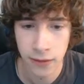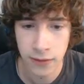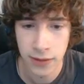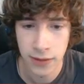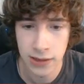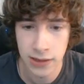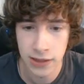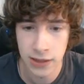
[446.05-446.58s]

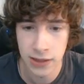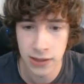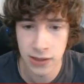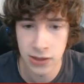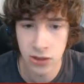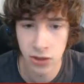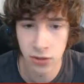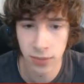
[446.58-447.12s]
Death scene,
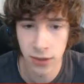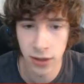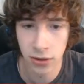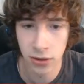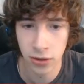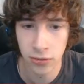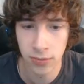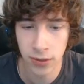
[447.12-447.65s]
disturbed by
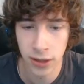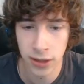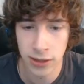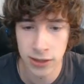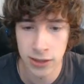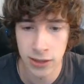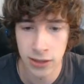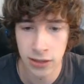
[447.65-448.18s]
third
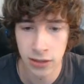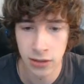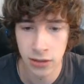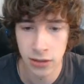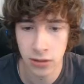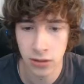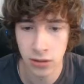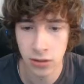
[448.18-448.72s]
party.
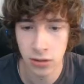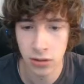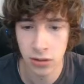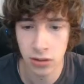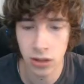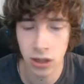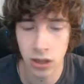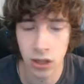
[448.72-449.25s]

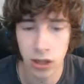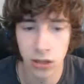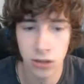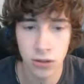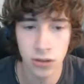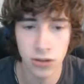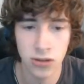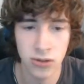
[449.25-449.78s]
Okay,
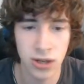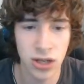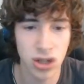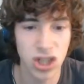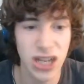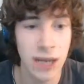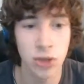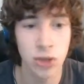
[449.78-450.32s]
so I can just
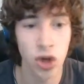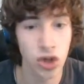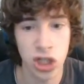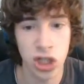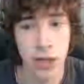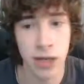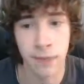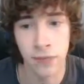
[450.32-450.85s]
keep
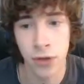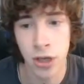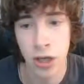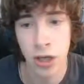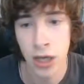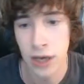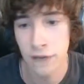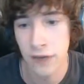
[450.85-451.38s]
touching him.
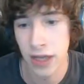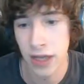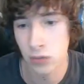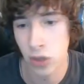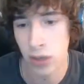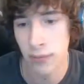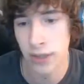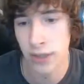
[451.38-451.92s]
If that's
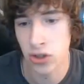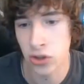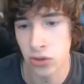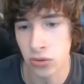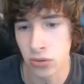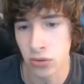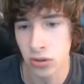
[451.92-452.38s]
what I'm into.